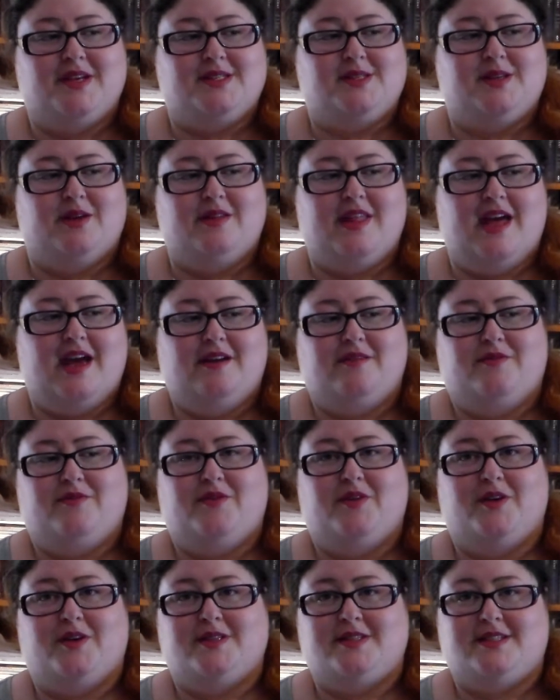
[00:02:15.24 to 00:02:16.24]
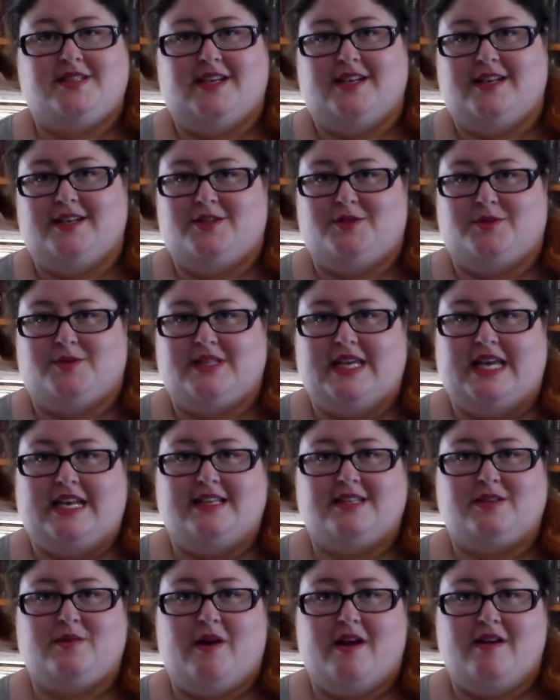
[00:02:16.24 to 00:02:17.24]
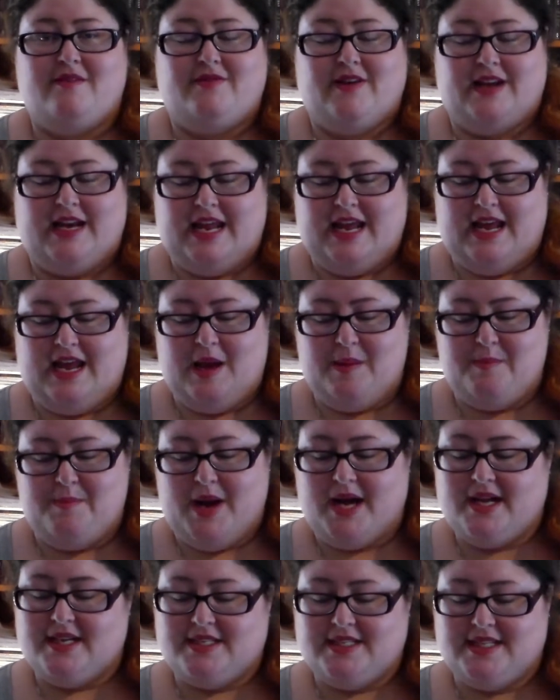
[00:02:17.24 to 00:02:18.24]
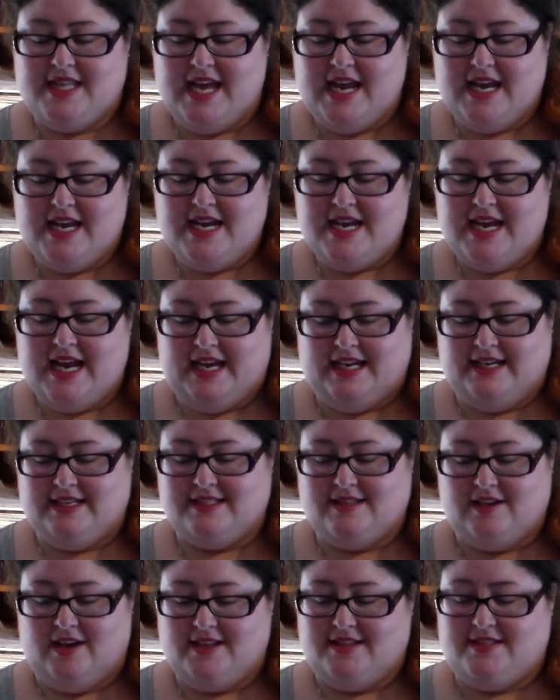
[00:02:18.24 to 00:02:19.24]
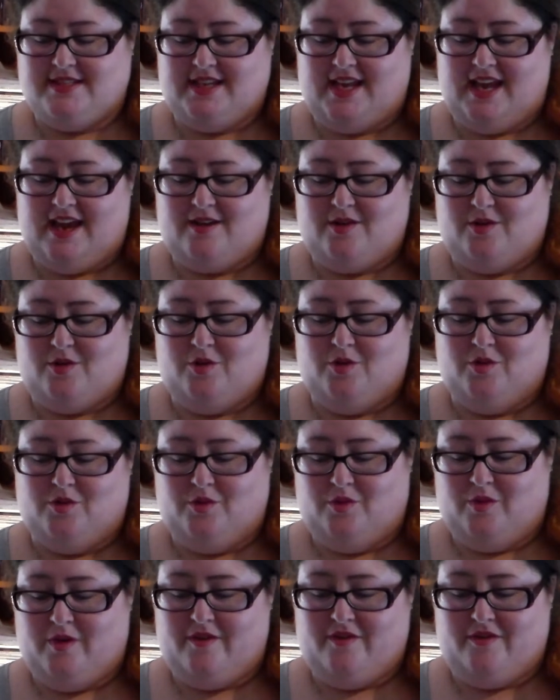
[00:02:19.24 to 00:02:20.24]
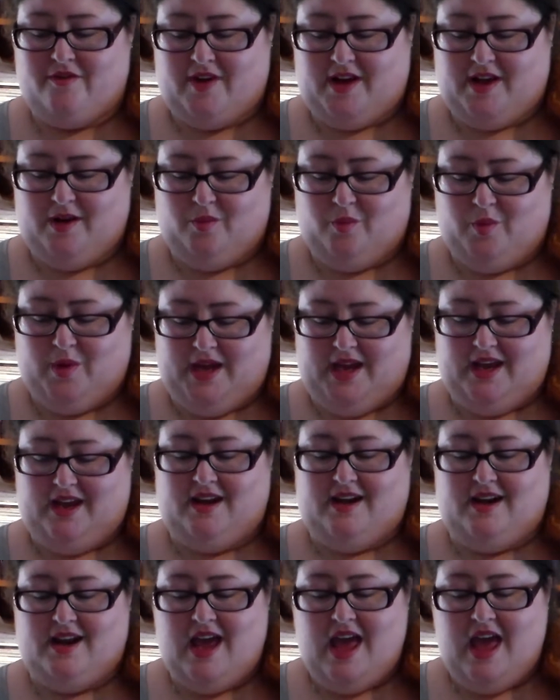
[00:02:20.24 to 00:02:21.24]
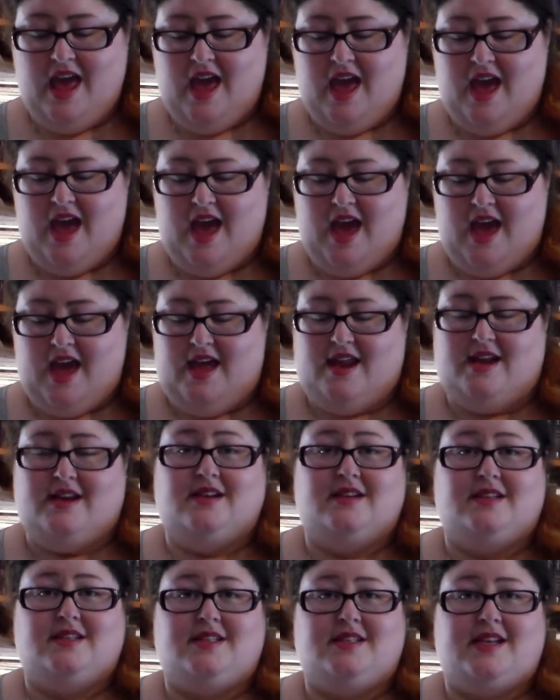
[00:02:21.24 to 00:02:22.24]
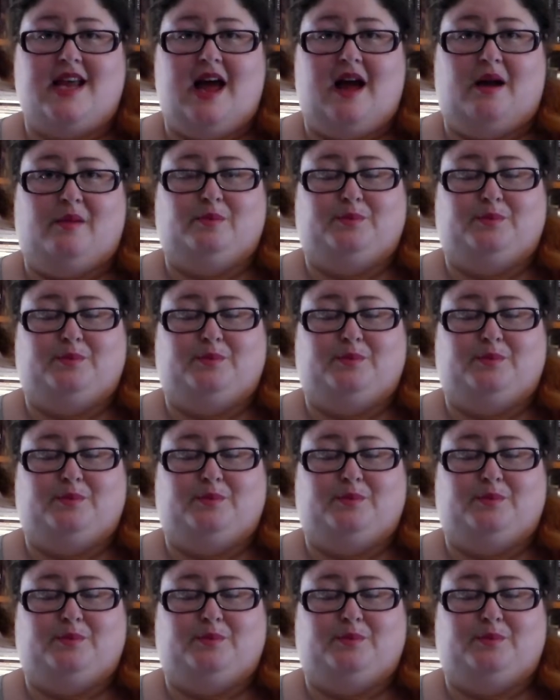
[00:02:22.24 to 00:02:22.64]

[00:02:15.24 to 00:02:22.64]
So that first initial scene is quite funny, but then he decides to get all freaking weird and